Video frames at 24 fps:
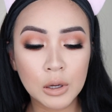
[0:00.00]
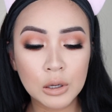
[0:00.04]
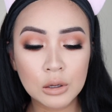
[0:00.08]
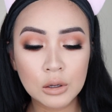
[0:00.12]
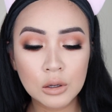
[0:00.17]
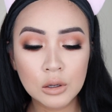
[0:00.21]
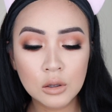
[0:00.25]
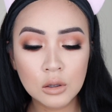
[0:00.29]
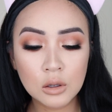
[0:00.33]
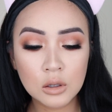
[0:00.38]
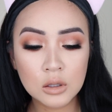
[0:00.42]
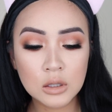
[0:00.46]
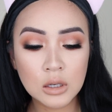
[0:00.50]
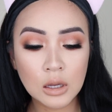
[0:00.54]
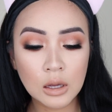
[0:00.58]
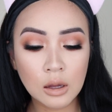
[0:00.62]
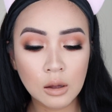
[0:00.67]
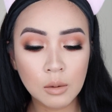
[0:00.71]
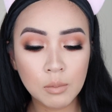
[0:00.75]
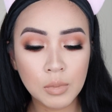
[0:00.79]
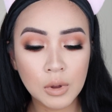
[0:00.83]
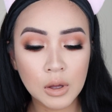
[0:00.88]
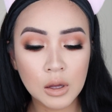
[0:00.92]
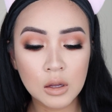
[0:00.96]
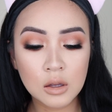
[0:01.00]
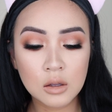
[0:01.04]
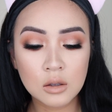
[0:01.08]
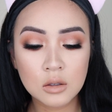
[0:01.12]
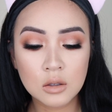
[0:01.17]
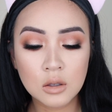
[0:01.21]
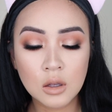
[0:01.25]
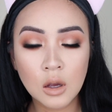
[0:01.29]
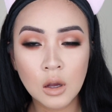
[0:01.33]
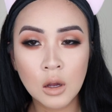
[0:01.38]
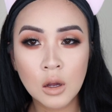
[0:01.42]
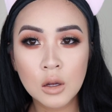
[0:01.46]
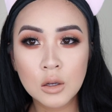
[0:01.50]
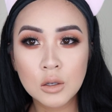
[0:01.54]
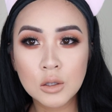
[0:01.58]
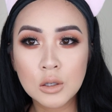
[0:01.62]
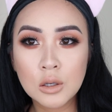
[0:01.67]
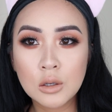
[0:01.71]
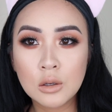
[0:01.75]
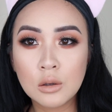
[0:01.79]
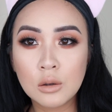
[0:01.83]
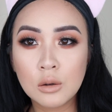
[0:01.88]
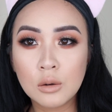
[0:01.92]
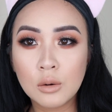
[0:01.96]
good tip is
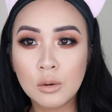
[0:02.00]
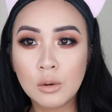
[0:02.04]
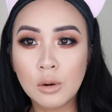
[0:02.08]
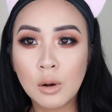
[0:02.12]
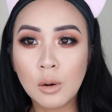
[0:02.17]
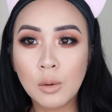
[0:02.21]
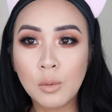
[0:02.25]
to,